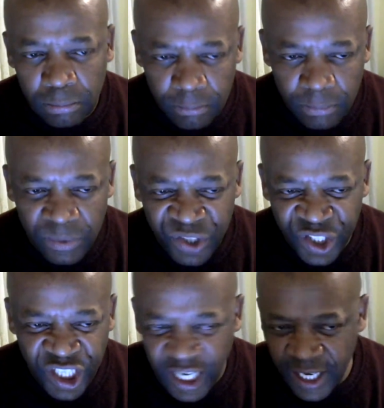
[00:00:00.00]

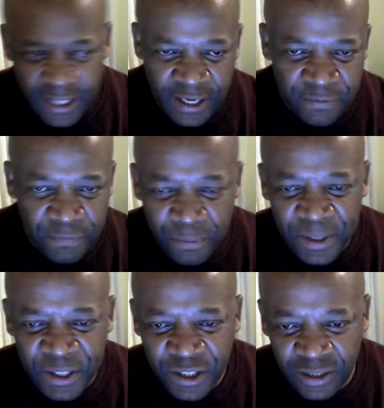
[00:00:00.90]
Share the
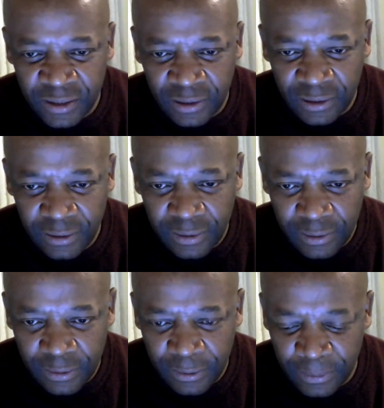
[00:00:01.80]
information.
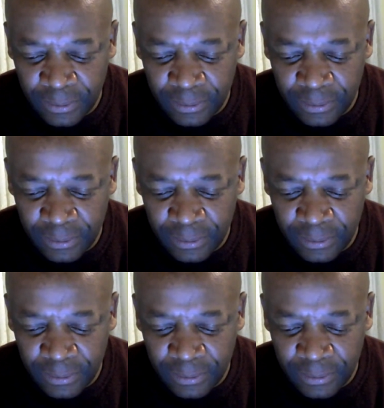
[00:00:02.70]
You know.